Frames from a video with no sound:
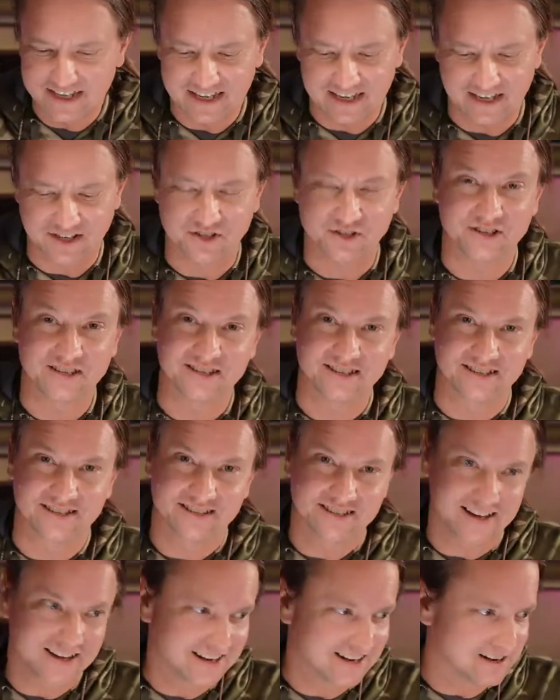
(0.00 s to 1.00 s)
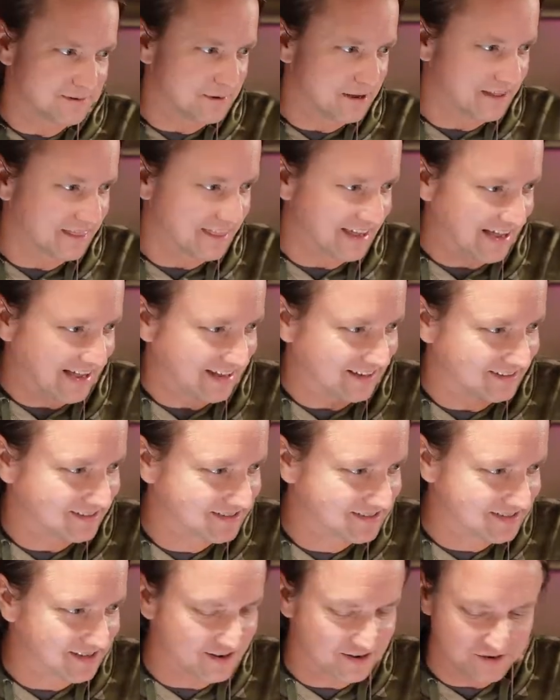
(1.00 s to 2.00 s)
And she's excited about that.
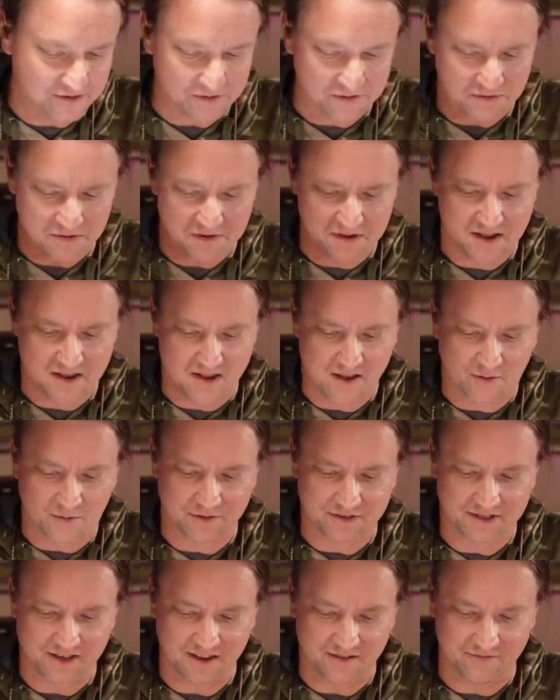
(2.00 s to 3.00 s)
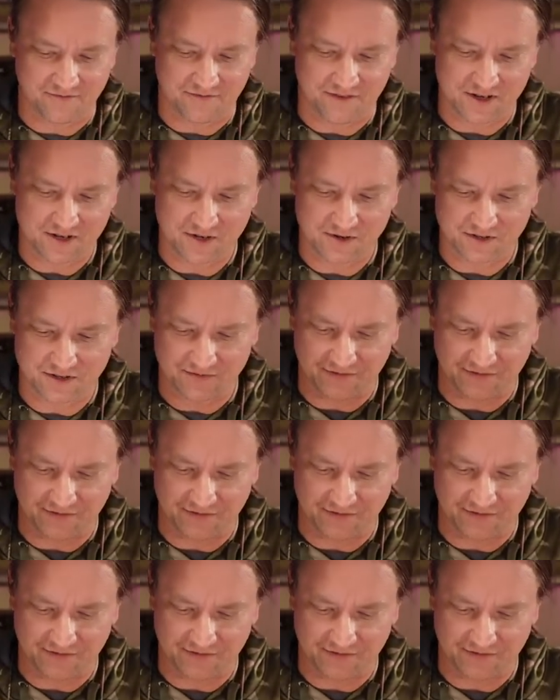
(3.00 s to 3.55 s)
So, what's up, Fisher's